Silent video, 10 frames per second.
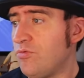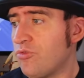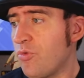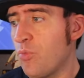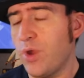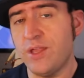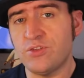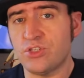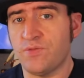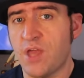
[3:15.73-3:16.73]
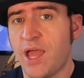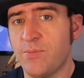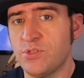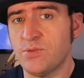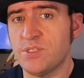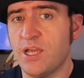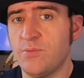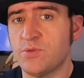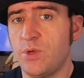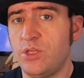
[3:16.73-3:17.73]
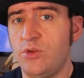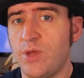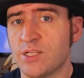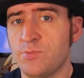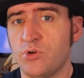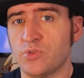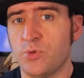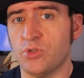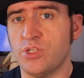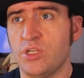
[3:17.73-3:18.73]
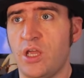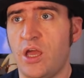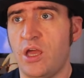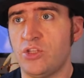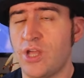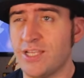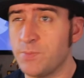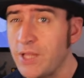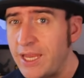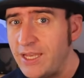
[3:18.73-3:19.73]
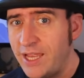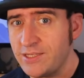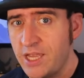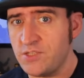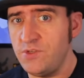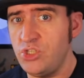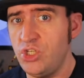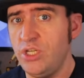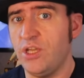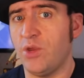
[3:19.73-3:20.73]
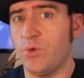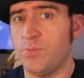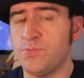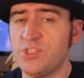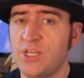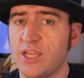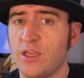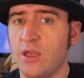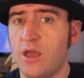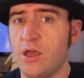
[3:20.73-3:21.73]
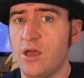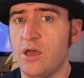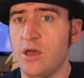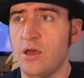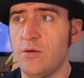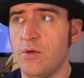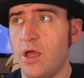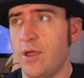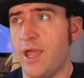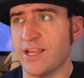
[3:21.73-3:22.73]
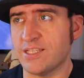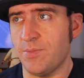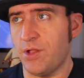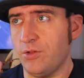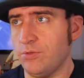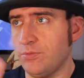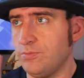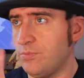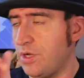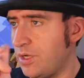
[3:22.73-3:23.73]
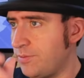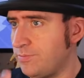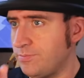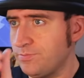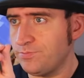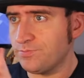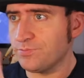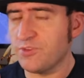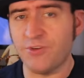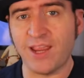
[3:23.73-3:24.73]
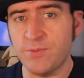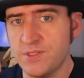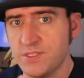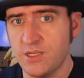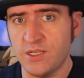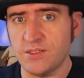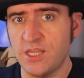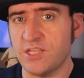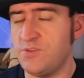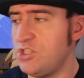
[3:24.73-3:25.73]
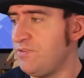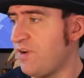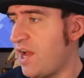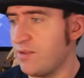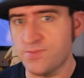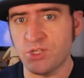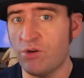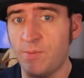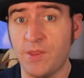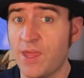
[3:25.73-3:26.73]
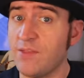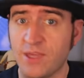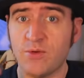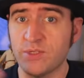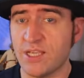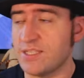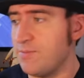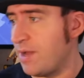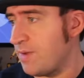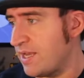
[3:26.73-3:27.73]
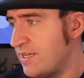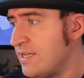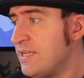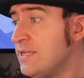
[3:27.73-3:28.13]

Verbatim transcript: Some weird stuff that happens sometimes when you exported as plain SVG and it would stick XML fragments into the SVG file. Sorry about that. That was actually my bad.